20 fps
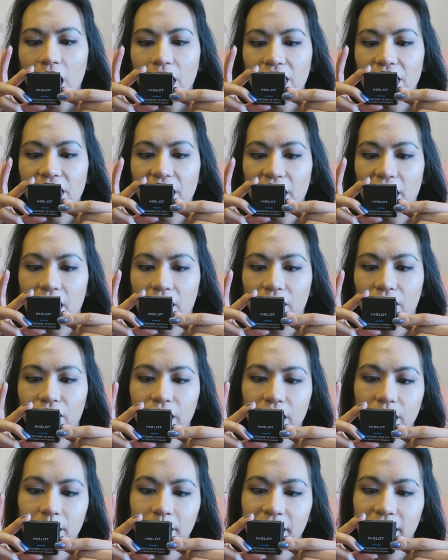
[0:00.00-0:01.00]
the
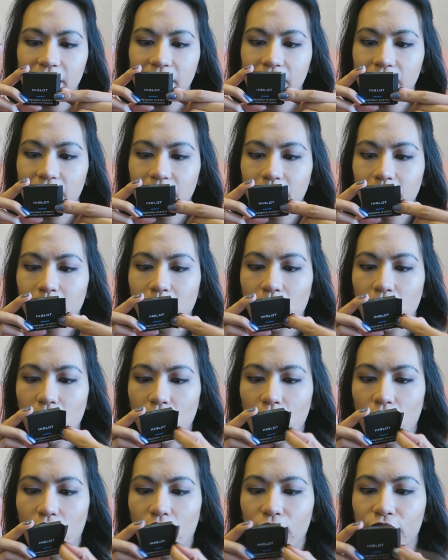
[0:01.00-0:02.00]
Freedom System
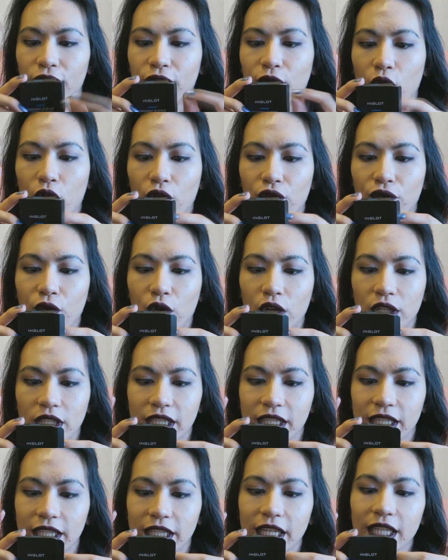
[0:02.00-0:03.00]
Pearl
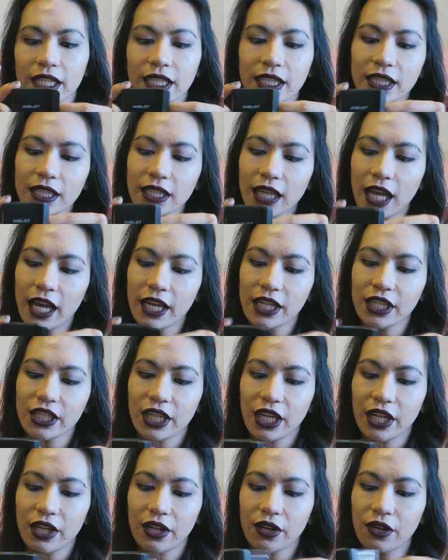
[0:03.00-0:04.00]
446
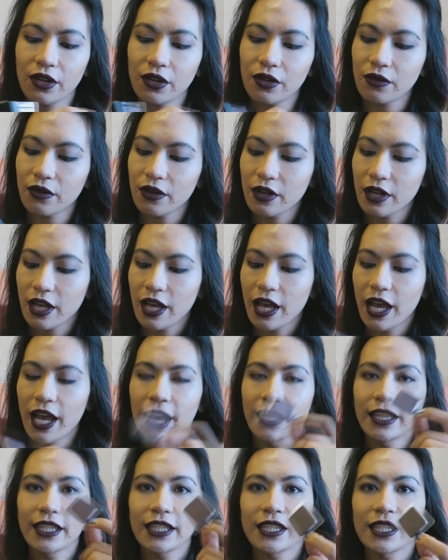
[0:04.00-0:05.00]
eyeshadow.
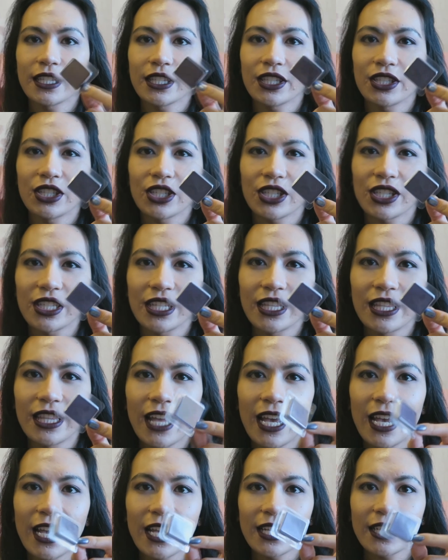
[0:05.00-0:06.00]
And this is just a
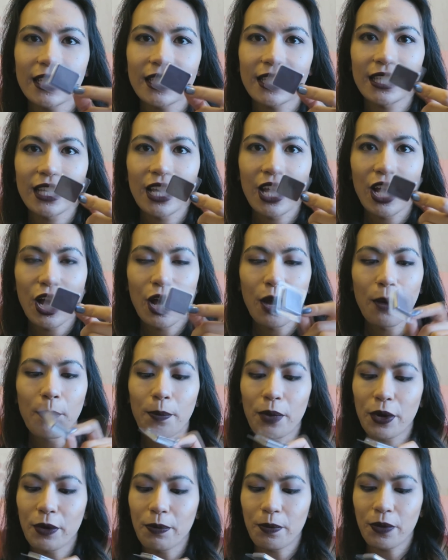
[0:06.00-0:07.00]
nice
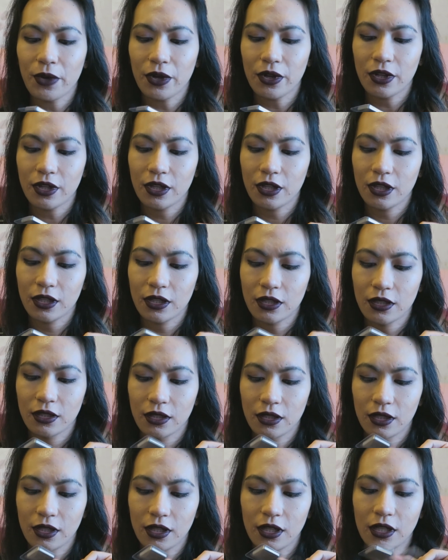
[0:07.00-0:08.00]
purple,
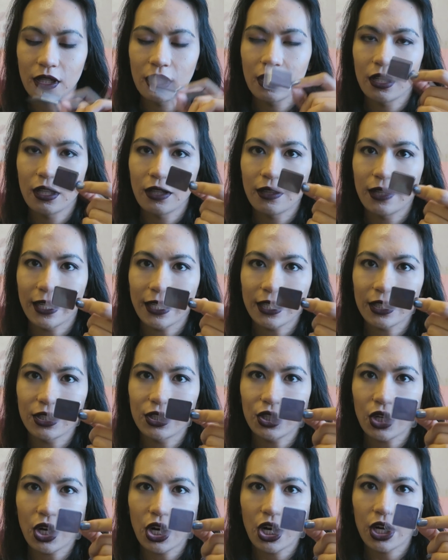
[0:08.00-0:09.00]
like a
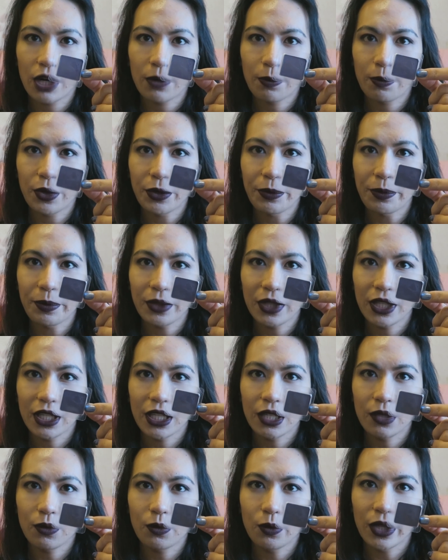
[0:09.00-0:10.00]
dark
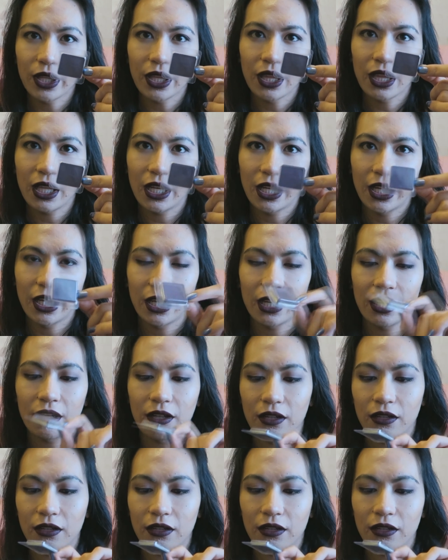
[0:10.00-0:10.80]
purpley with like